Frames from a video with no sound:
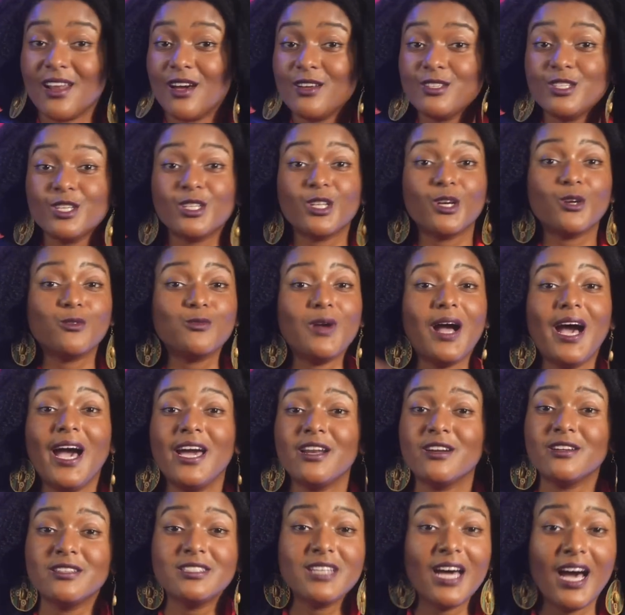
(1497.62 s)
out to the Ride
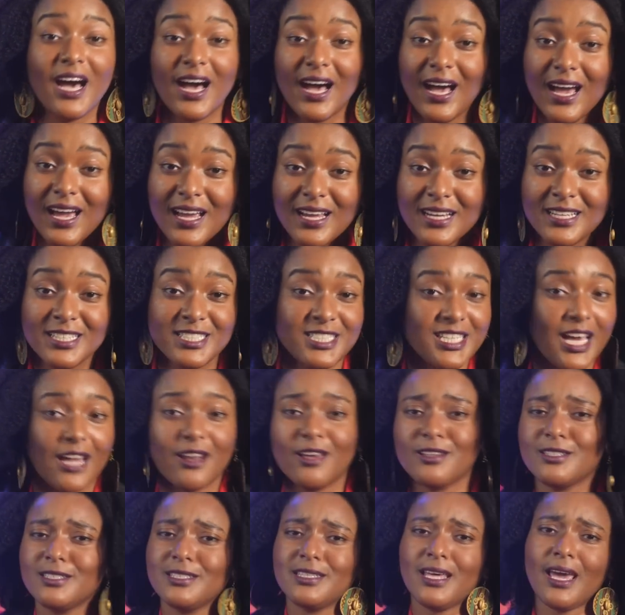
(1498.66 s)
or Die. Shout
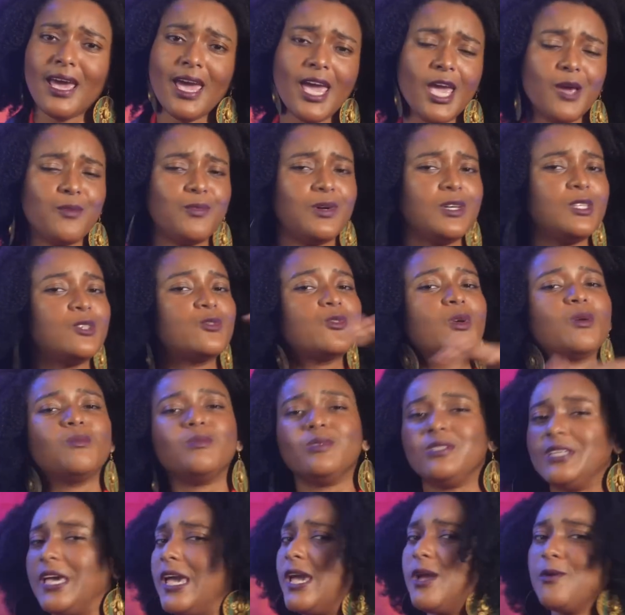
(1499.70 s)
out to the A1s from
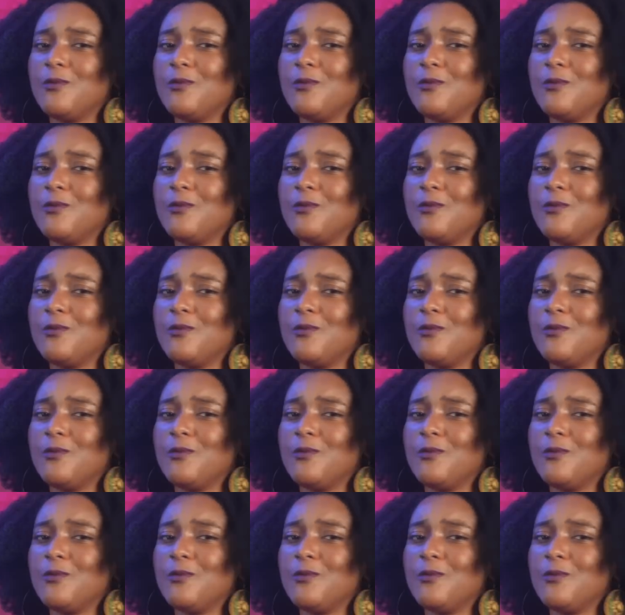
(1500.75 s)
Day